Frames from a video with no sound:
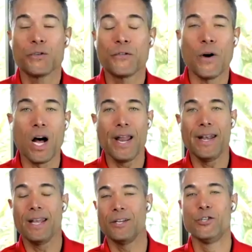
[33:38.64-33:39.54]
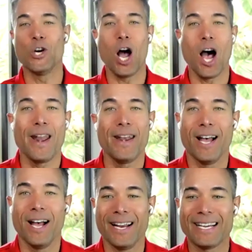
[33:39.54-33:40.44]
fun, John.
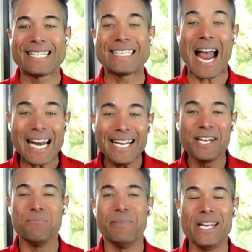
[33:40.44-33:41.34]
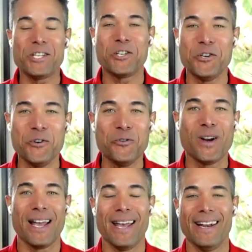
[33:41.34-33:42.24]
Excited to meet
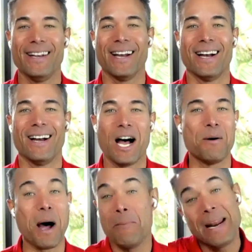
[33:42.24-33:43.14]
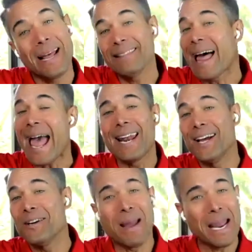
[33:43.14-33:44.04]
you. And I'm in
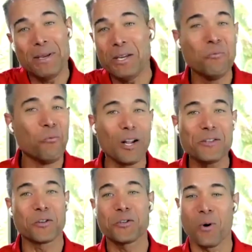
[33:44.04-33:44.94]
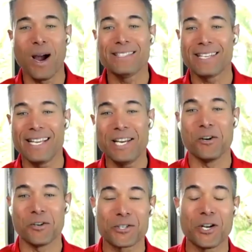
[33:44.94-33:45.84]
Atlanta maybe once or twice a
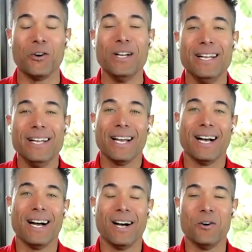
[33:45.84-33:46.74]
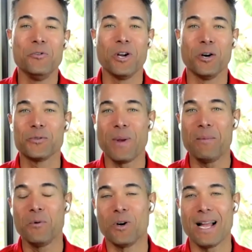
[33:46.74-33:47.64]
year. So who knows,
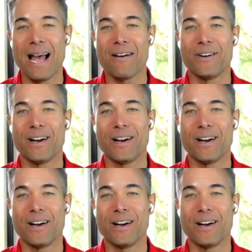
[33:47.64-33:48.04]
maybe we'll have